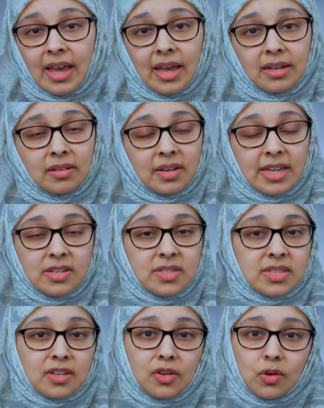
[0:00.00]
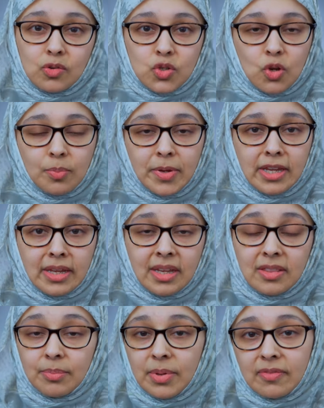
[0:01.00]
And ladies can go shopping
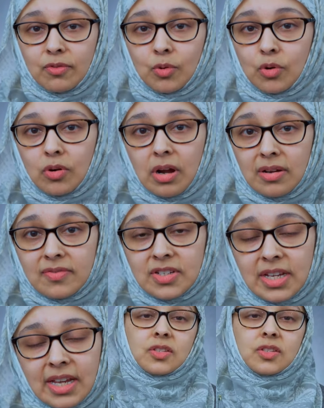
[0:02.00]
either before or after.